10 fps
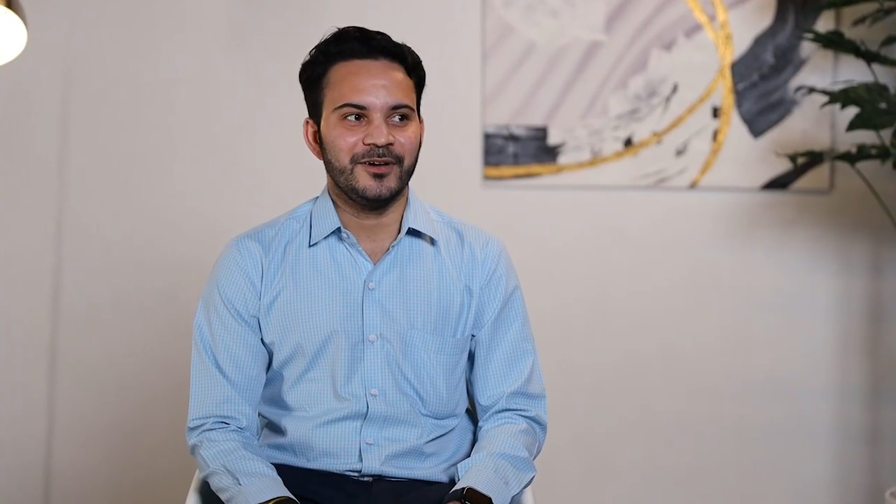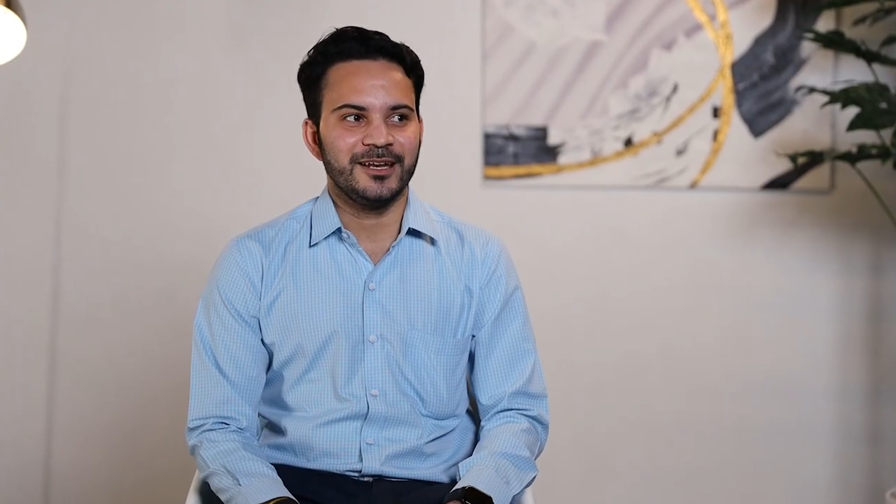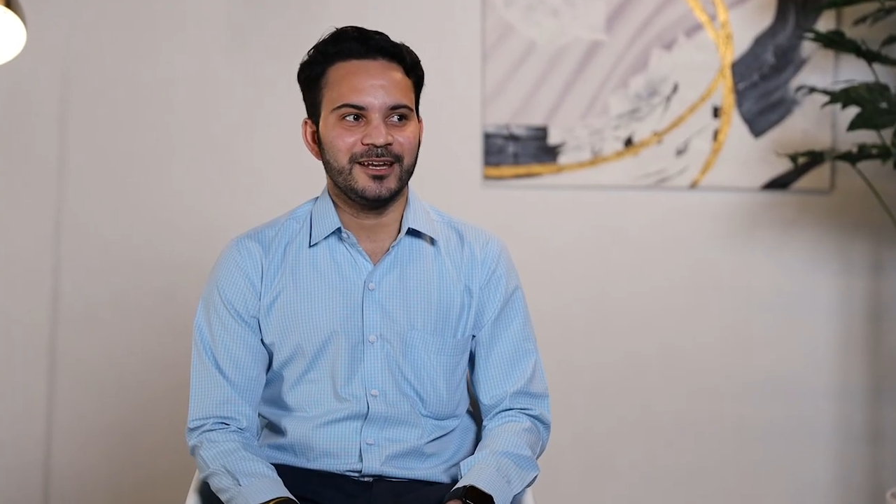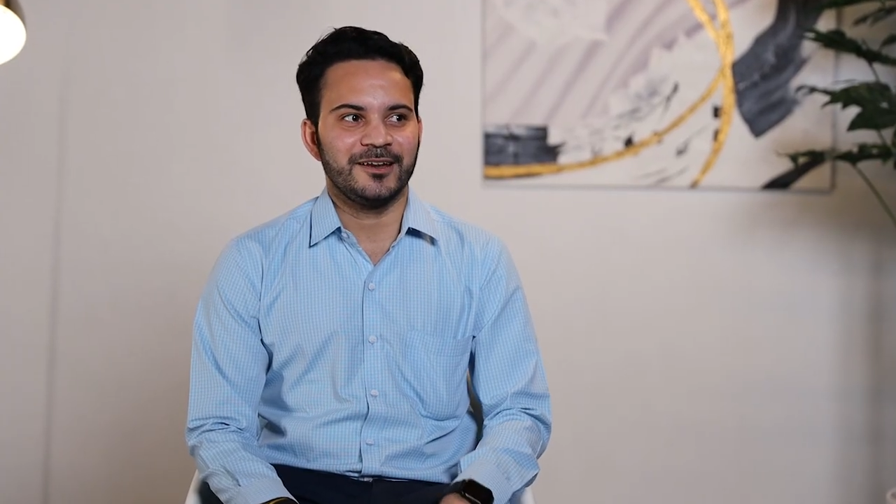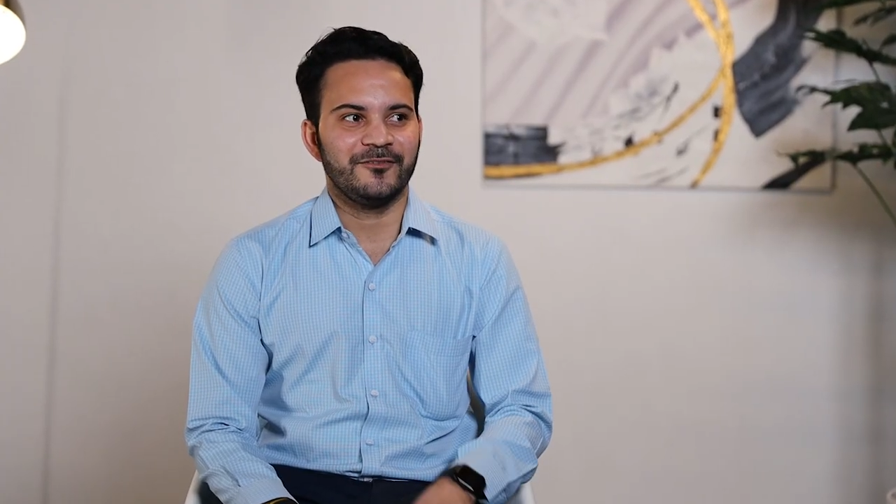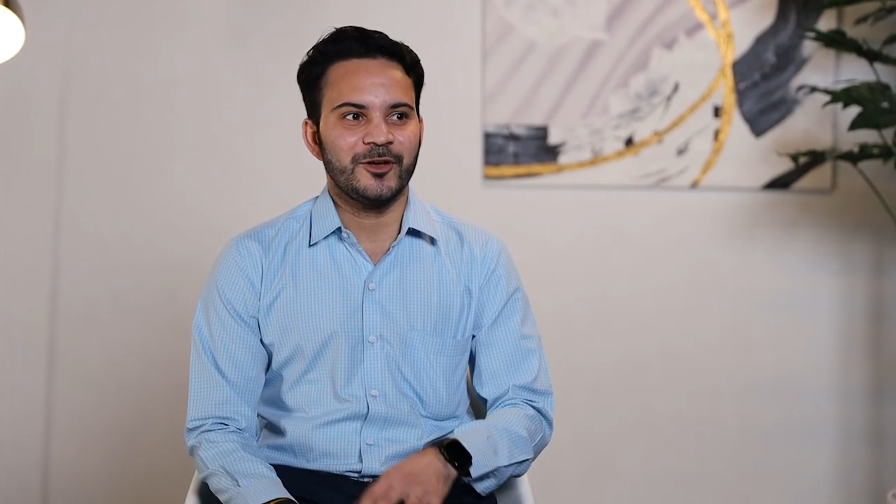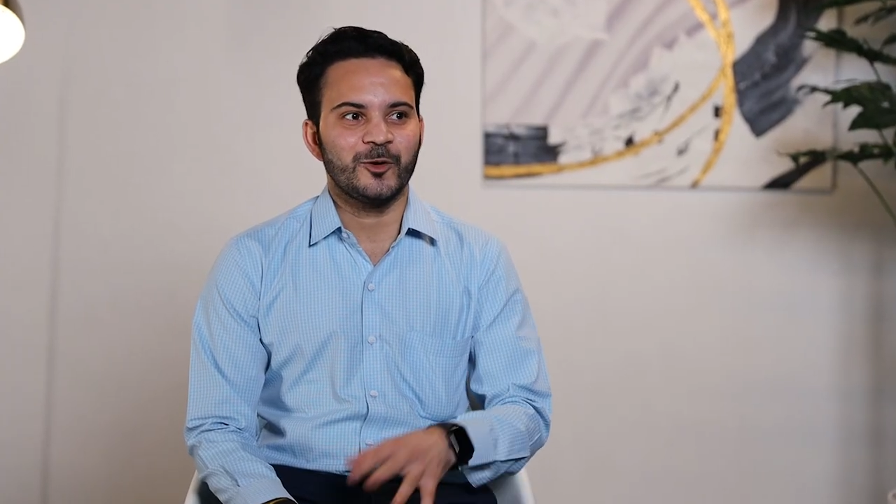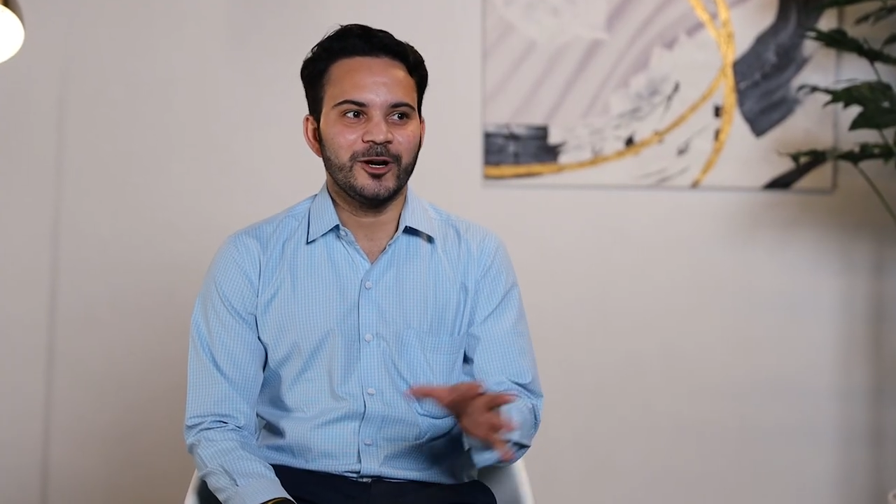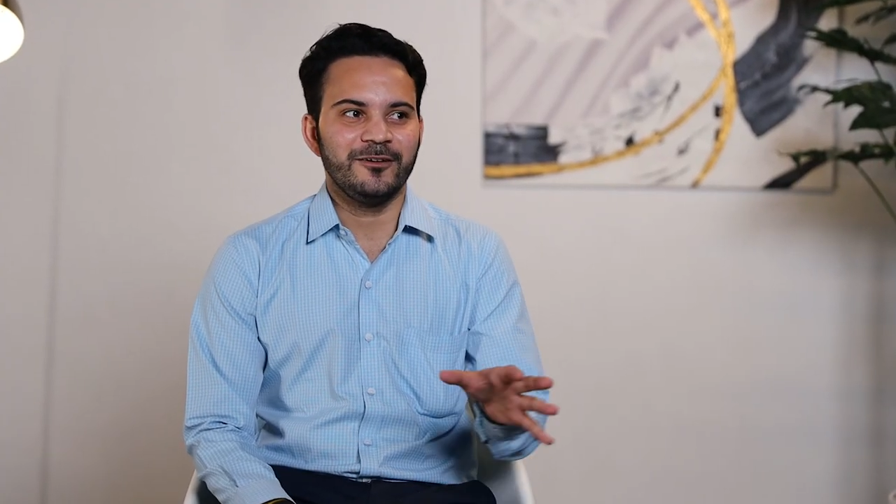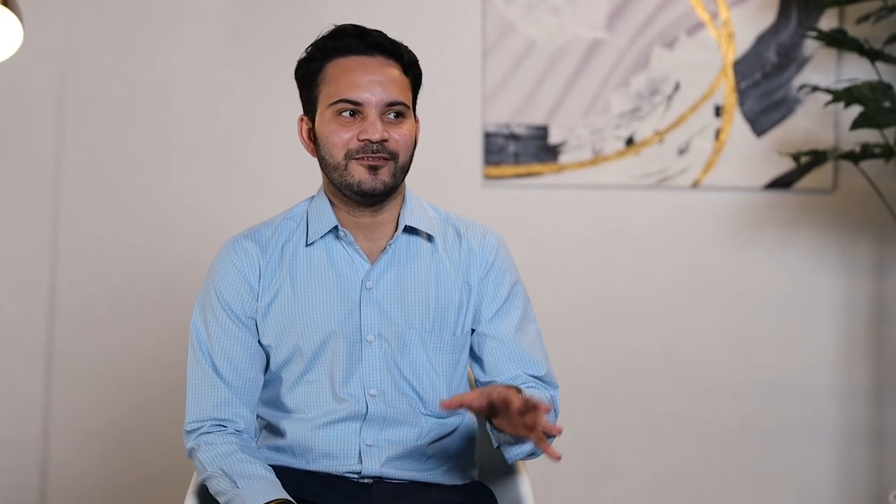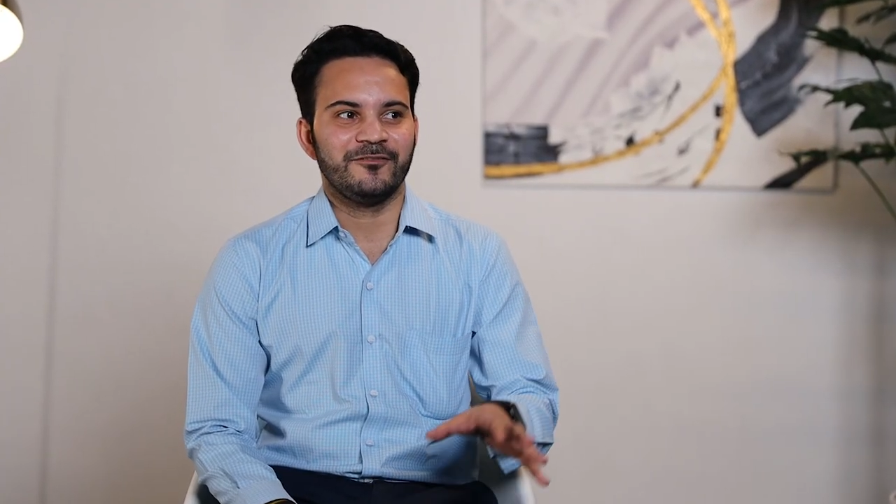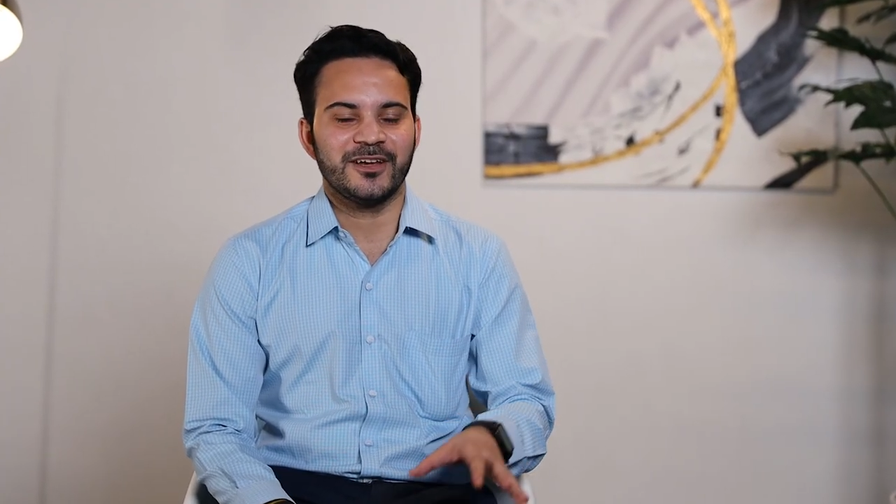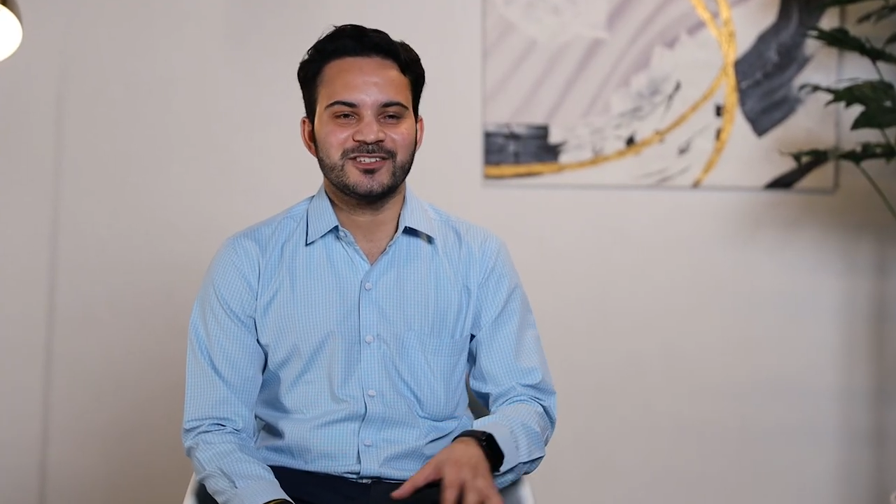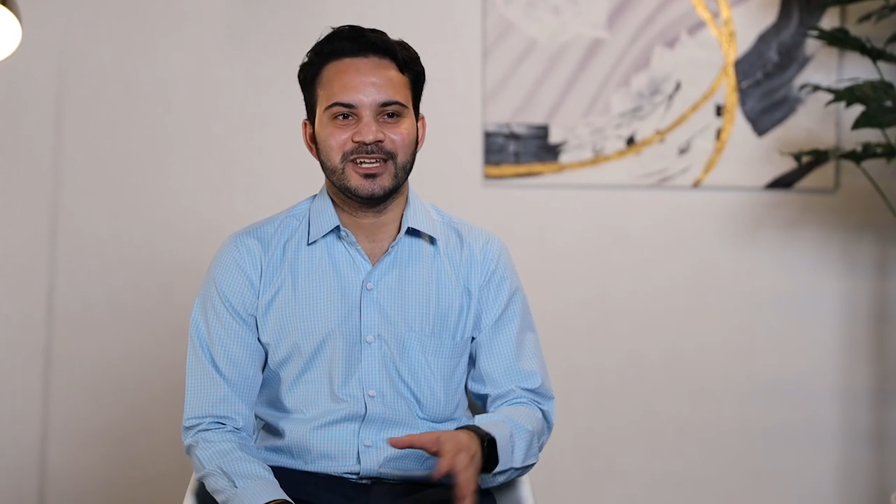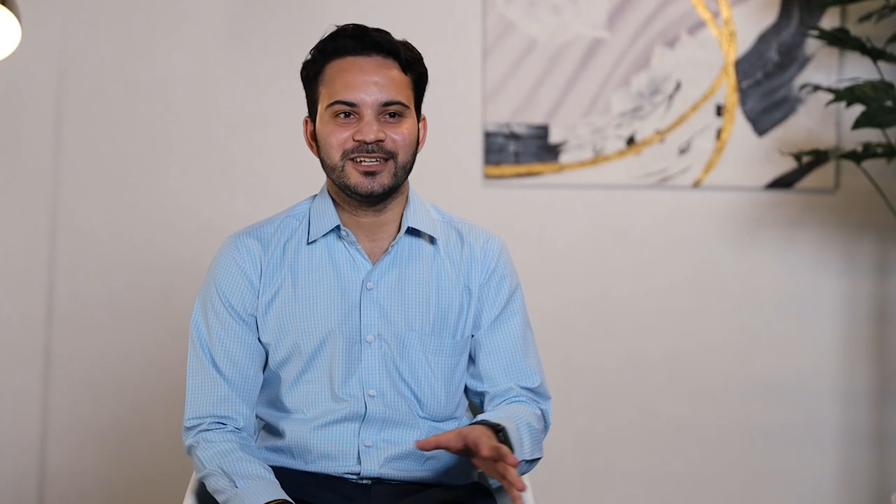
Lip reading: when we couldn't fetch